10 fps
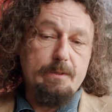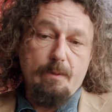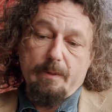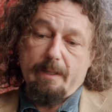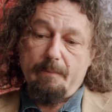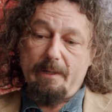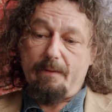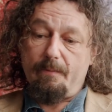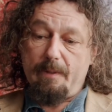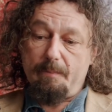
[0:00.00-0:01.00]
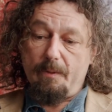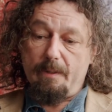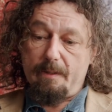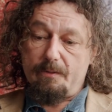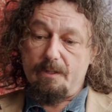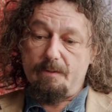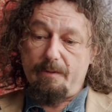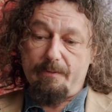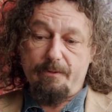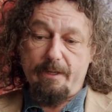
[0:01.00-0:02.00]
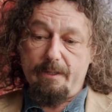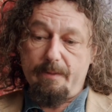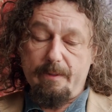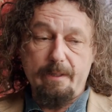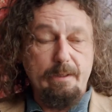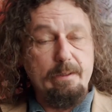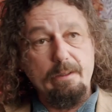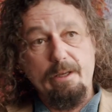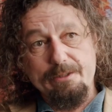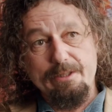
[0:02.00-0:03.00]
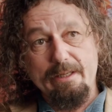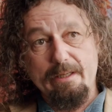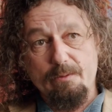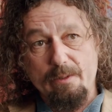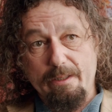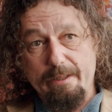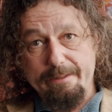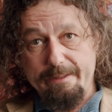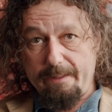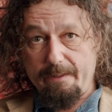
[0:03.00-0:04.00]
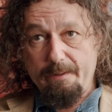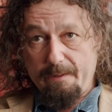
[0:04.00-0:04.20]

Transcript: So we put it to referendum in last year in 2019,